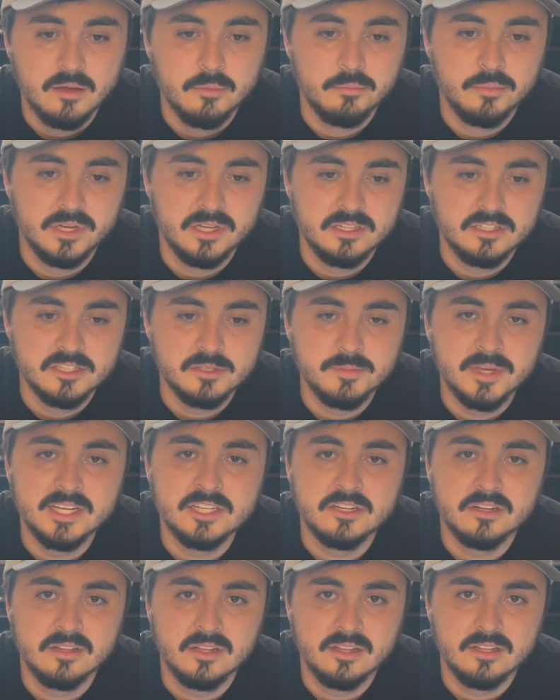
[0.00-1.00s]
but just make
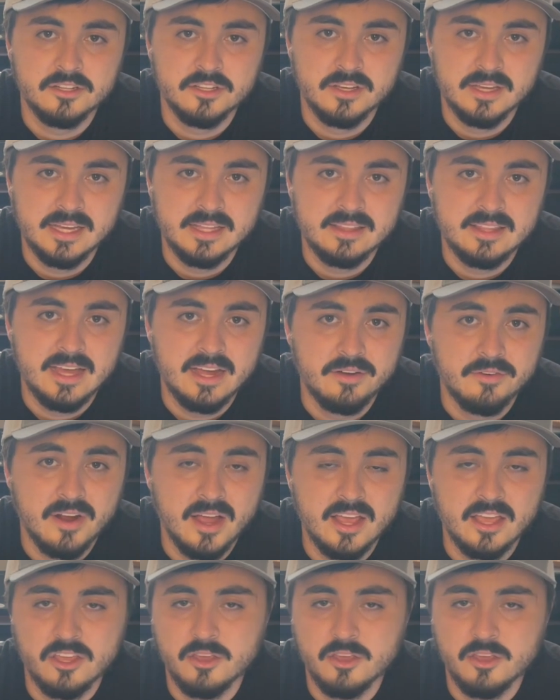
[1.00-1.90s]
sure that you get that right.